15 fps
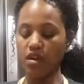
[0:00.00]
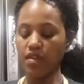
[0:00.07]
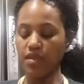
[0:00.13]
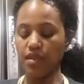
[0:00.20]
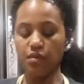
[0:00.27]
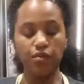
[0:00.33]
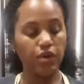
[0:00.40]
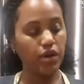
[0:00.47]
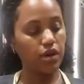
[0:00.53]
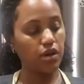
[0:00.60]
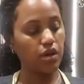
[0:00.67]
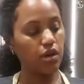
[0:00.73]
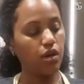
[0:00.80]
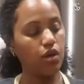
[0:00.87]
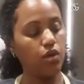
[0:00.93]
And then we're
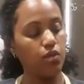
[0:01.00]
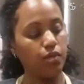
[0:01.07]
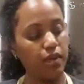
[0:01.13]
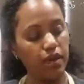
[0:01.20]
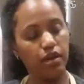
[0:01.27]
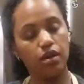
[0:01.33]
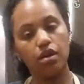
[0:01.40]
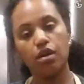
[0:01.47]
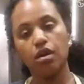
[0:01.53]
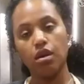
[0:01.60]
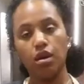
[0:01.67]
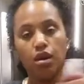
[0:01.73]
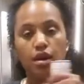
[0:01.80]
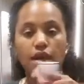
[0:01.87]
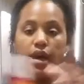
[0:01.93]
gonna open
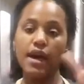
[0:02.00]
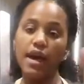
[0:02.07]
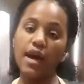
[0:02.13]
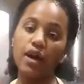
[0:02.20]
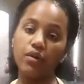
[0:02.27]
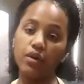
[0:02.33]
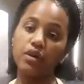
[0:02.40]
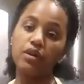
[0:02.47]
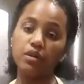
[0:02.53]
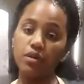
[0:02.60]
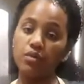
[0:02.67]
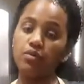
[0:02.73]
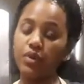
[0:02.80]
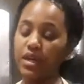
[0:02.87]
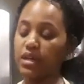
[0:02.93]
our
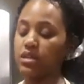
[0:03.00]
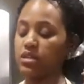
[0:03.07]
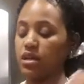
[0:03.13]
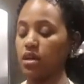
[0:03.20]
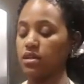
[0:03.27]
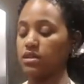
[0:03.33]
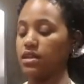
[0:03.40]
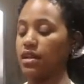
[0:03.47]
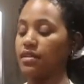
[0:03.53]
wing sauce.